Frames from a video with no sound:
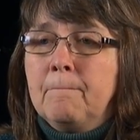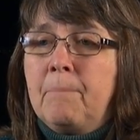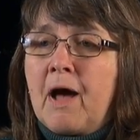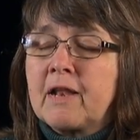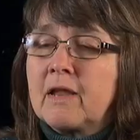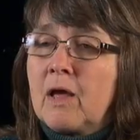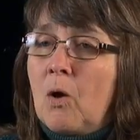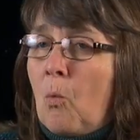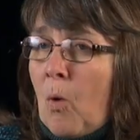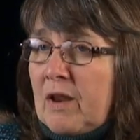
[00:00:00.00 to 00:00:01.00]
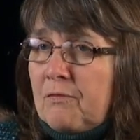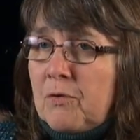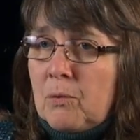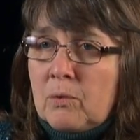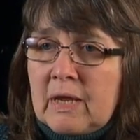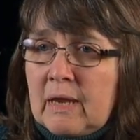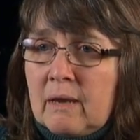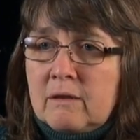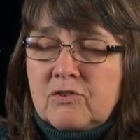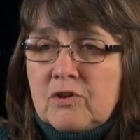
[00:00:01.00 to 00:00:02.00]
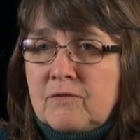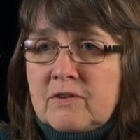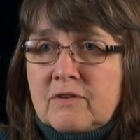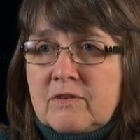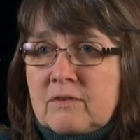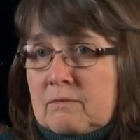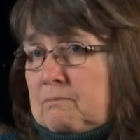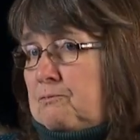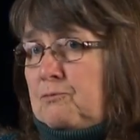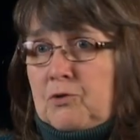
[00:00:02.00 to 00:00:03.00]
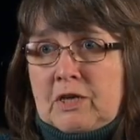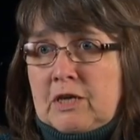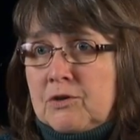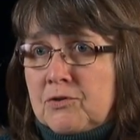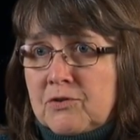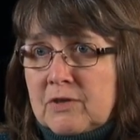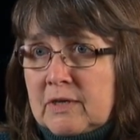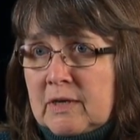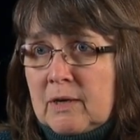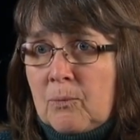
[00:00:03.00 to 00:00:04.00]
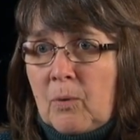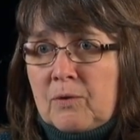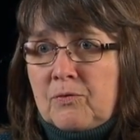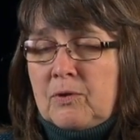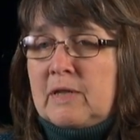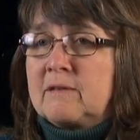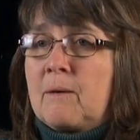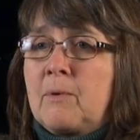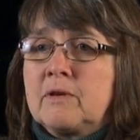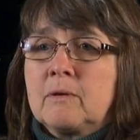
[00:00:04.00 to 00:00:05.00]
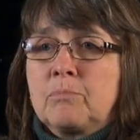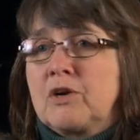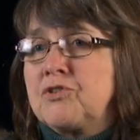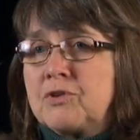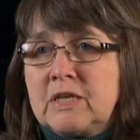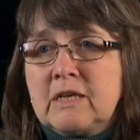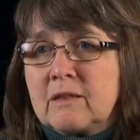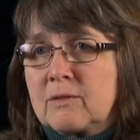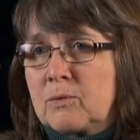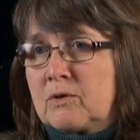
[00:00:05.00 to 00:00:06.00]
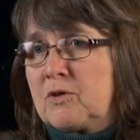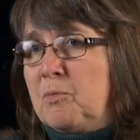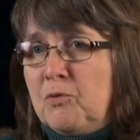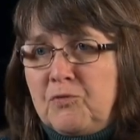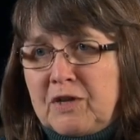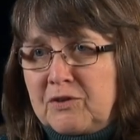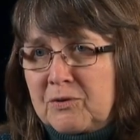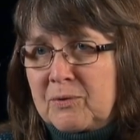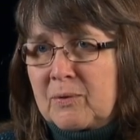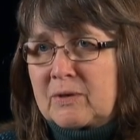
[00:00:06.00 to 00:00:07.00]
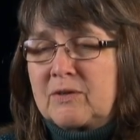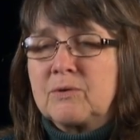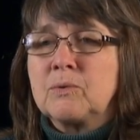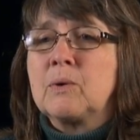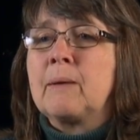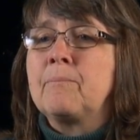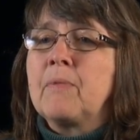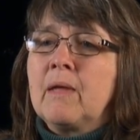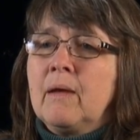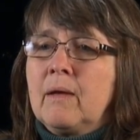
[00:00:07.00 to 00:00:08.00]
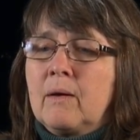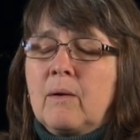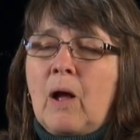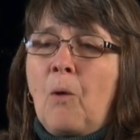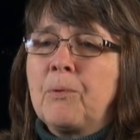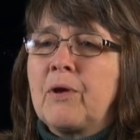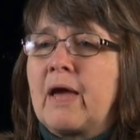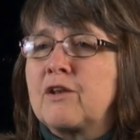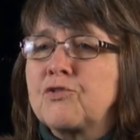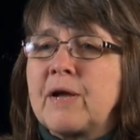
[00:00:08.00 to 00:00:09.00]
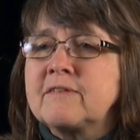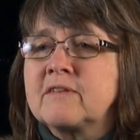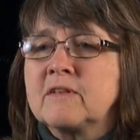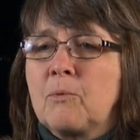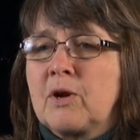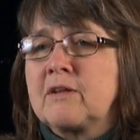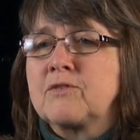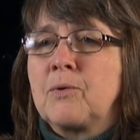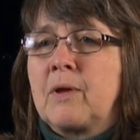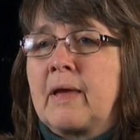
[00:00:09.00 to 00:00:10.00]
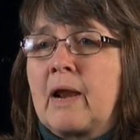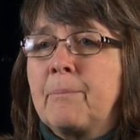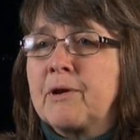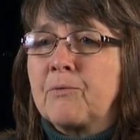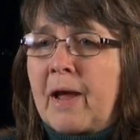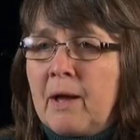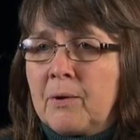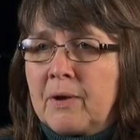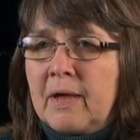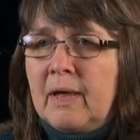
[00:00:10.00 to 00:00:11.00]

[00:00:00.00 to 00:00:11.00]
But what if you need services for years? What if you need someone to brush your teeth or to spoon feed you or to help you get dressed in the morning so you can get up and around?